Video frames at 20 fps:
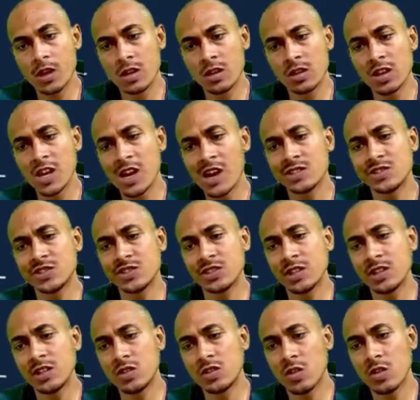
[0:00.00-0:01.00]
They are
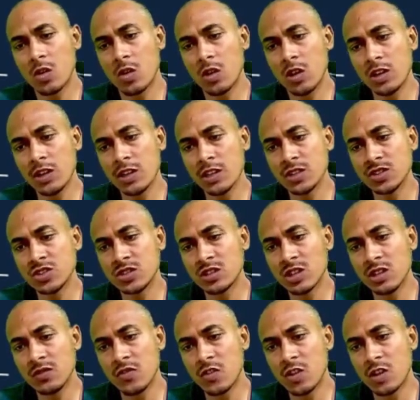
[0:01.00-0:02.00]
generally called in a
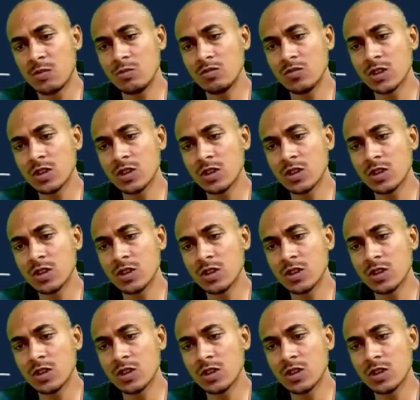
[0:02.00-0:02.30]
general form.